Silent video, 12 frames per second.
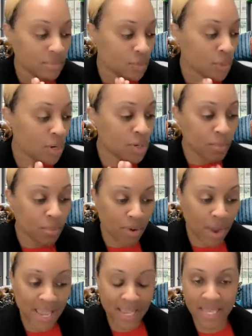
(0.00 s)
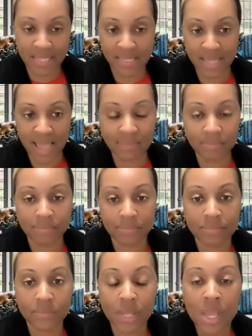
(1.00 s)
We're going to pray against that.
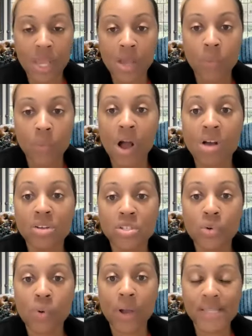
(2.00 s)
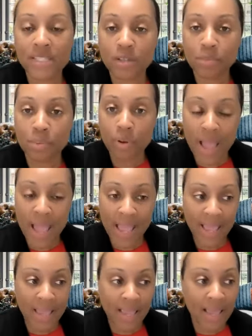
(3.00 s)
We're also going to
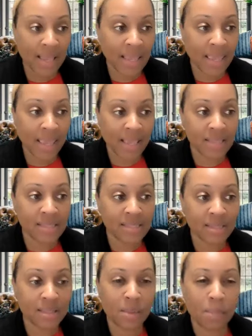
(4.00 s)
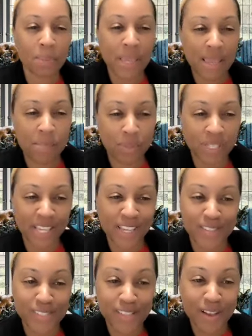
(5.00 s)
pray against the people in
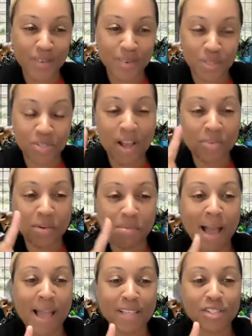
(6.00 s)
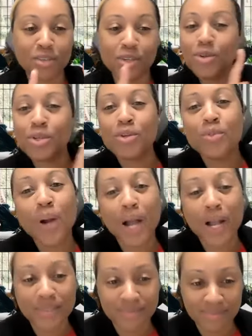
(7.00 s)
your circle trying to remind you of who you
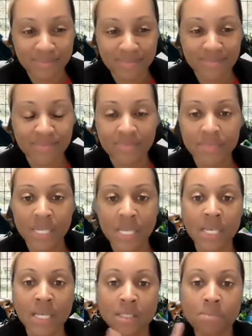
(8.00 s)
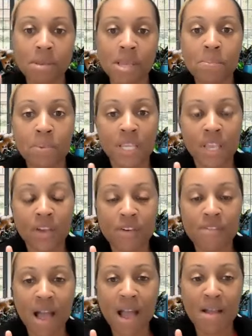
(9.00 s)
were, the people in your
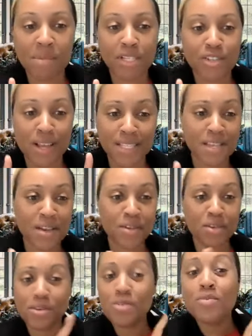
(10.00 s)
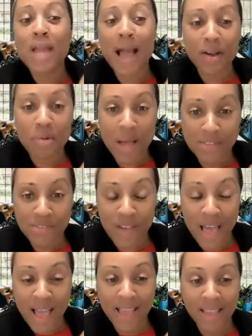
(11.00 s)
environment trying to tell you you're not
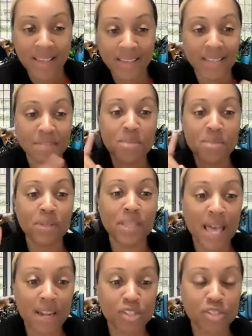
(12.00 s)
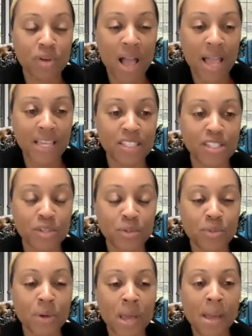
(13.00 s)
qualified, the people that are trying
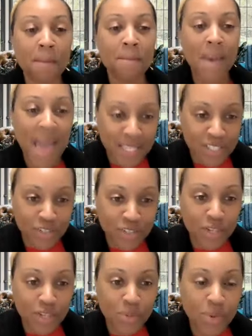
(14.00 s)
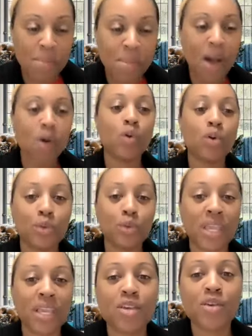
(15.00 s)
to badger you about who you
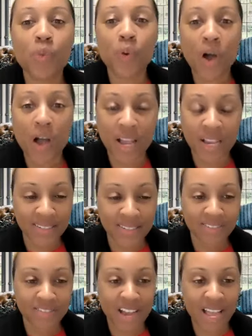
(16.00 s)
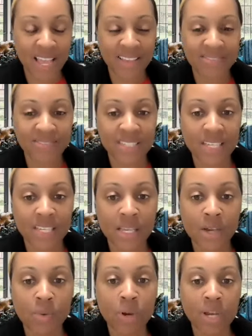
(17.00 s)
think you are, right?
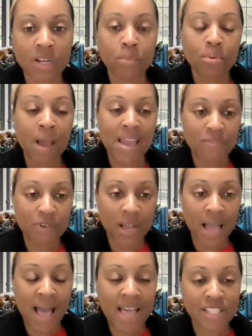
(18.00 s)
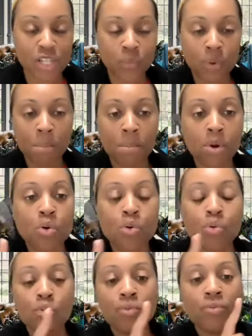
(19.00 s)
We're going to pray for God to
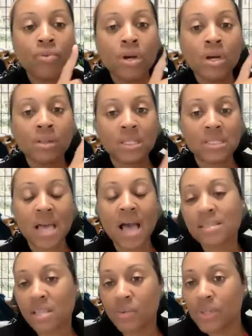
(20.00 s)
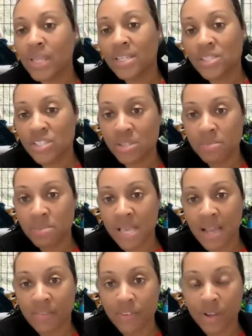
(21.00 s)
remove the toxic relationships
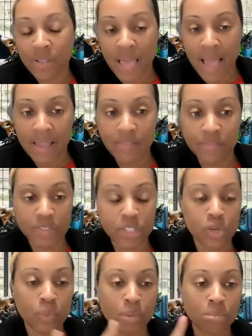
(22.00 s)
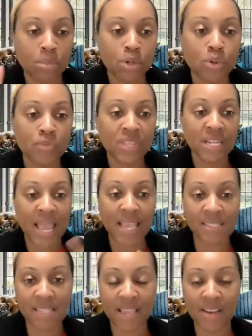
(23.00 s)
out of your life, to remove the
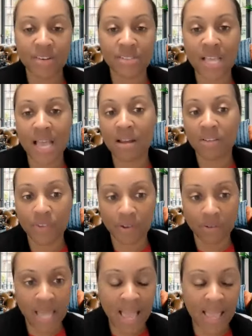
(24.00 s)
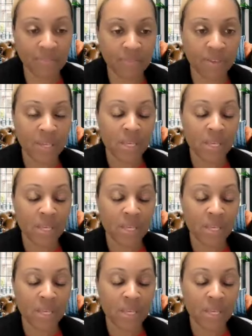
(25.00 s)
naysayers out of your life,